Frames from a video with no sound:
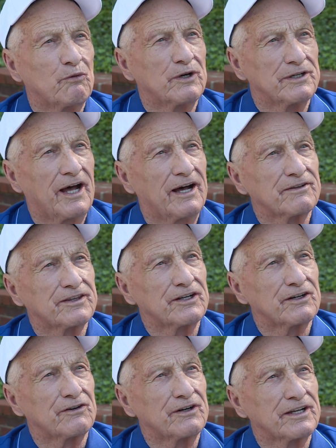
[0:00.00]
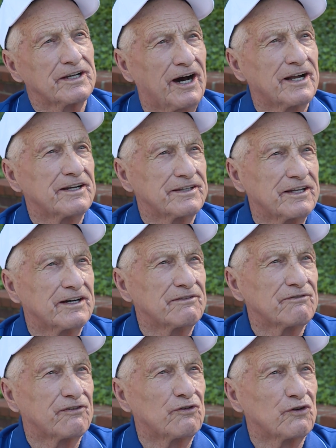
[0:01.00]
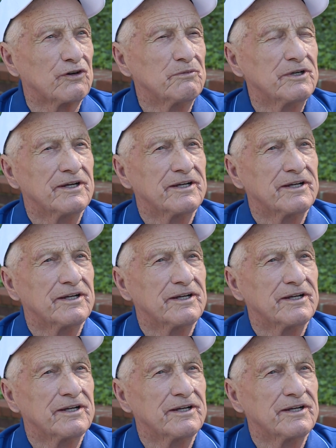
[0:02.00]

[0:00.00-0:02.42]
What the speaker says: went out there and got it done for him,